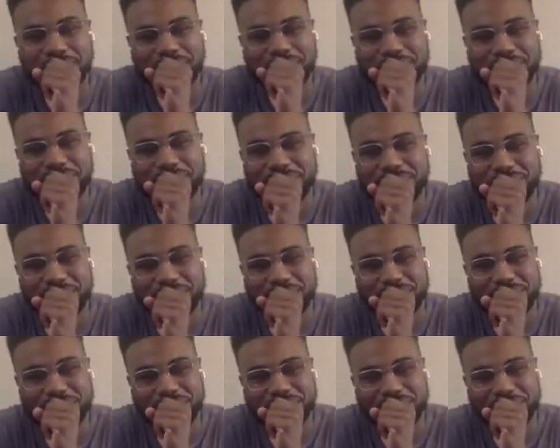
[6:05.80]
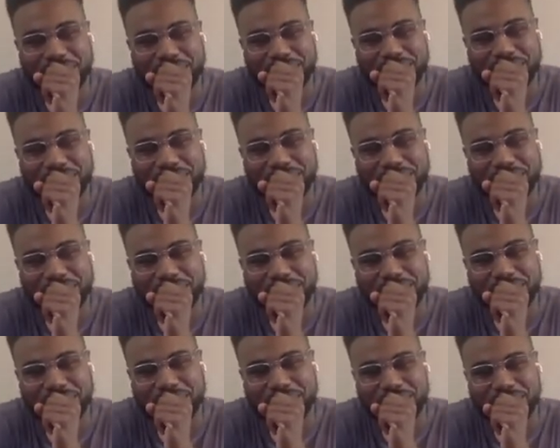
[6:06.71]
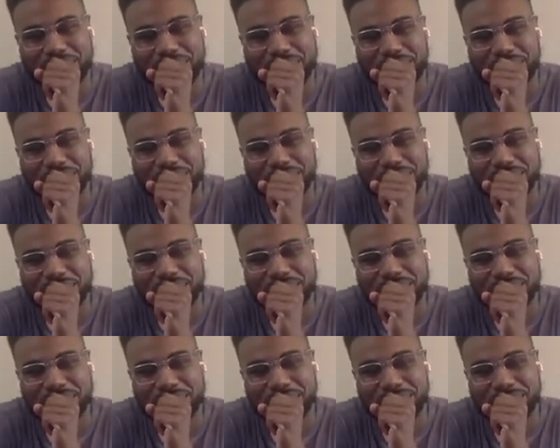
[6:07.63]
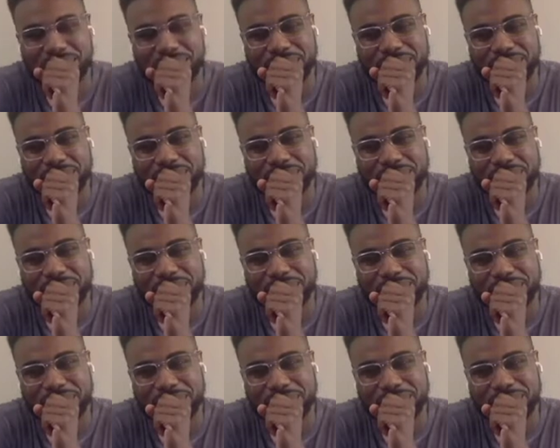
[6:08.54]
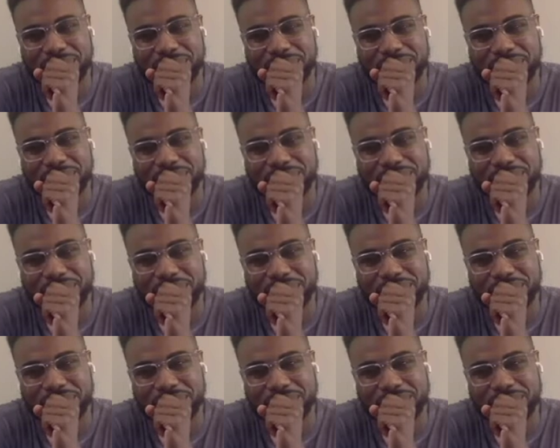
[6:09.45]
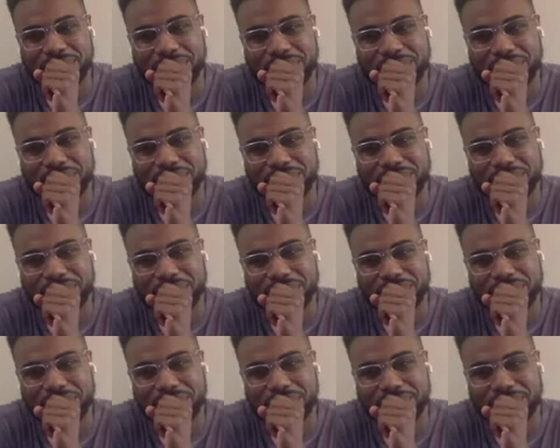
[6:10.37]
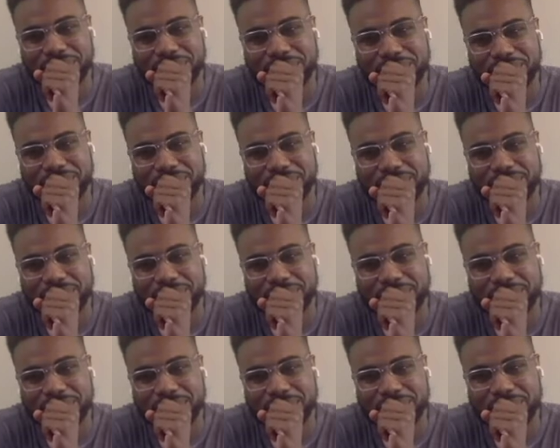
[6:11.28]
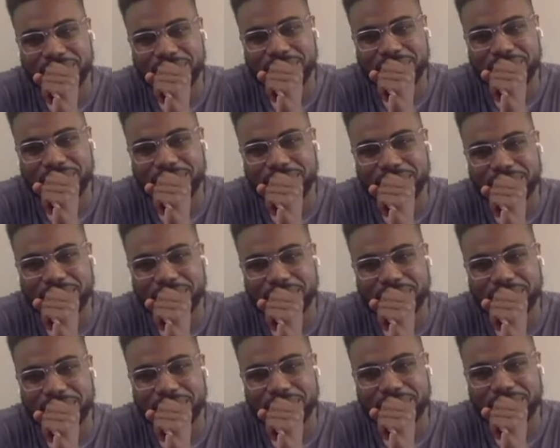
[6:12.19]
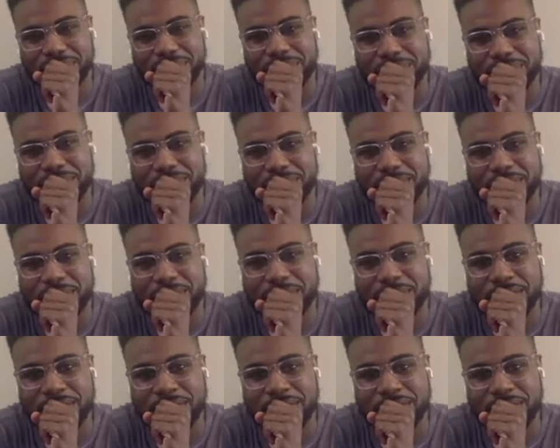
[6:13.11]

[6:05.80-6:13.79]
The person shown says nothing.